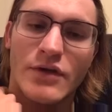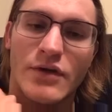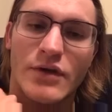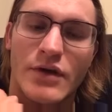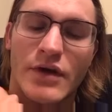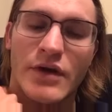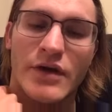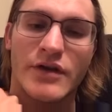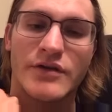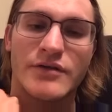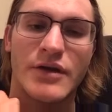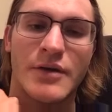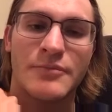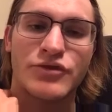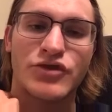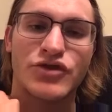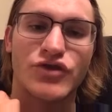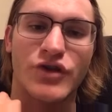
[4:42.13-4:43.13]
And it
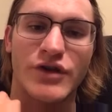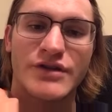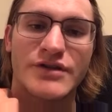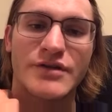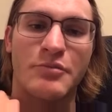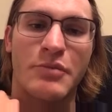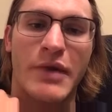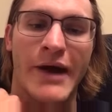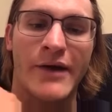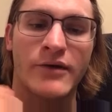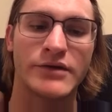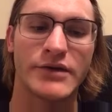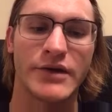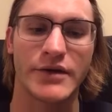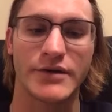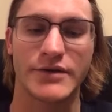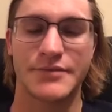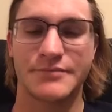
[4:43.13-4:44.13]
obstructs the bile
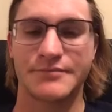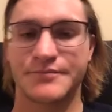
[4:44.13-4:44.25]
duct.